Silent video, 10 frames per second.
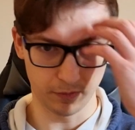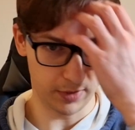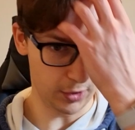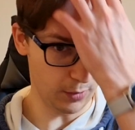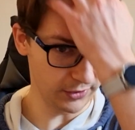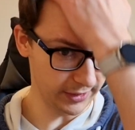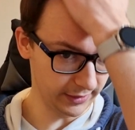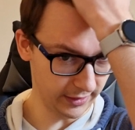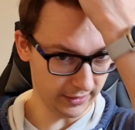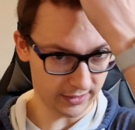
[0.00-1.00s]
But obviously
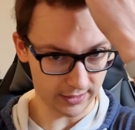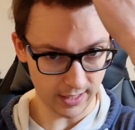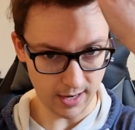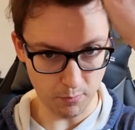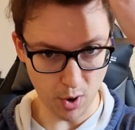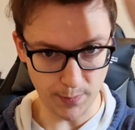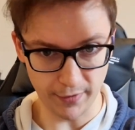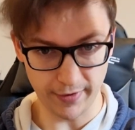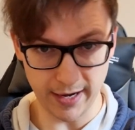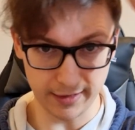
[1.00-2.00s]
this mop
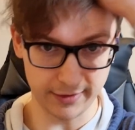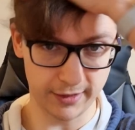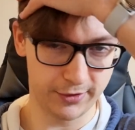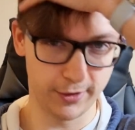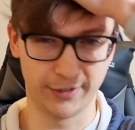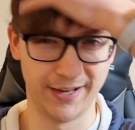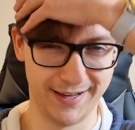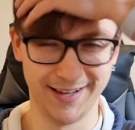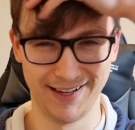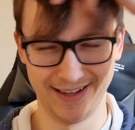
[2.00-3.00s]
of hair does
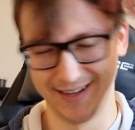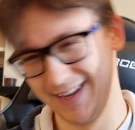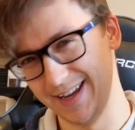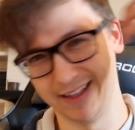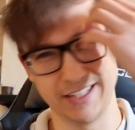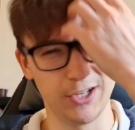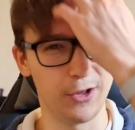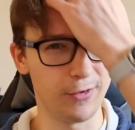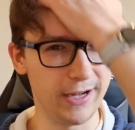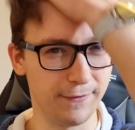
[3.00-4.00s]
not
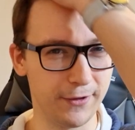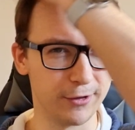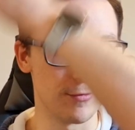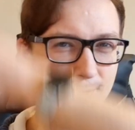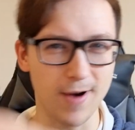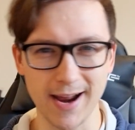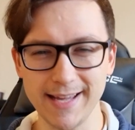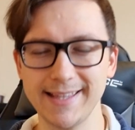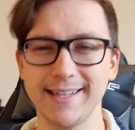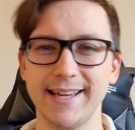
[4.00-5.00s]
really feel
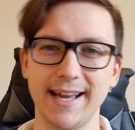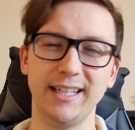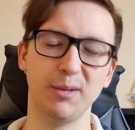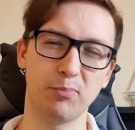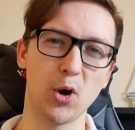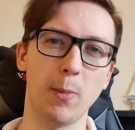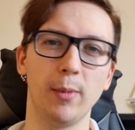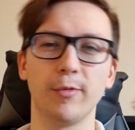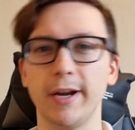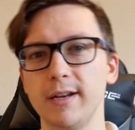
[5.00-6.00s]
right. And the
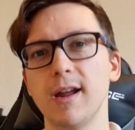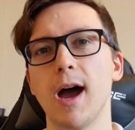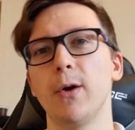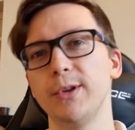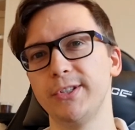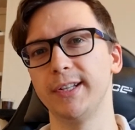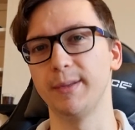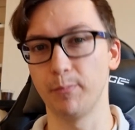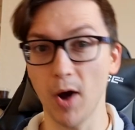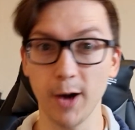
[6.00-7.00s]
problem right now is that the
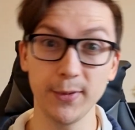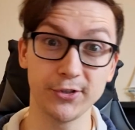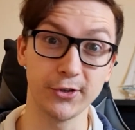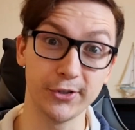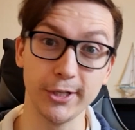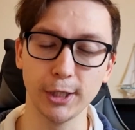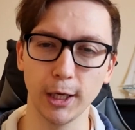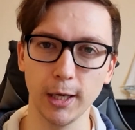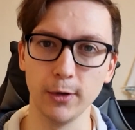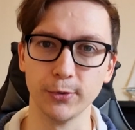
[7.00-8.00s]
barbers are still
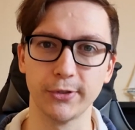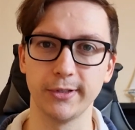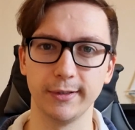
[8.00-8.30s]
closed.